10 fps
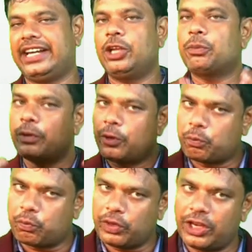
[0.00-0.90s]

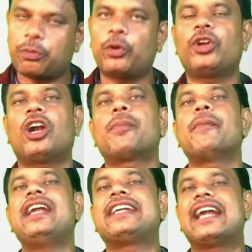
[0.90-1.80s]
If we not
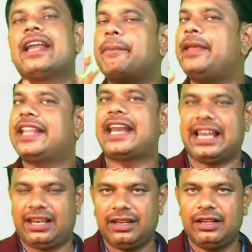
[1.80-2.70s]
melted a
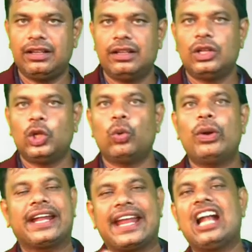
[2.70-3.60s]
mineral, we
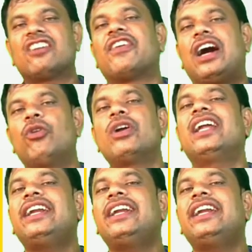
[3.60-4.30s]
can't found a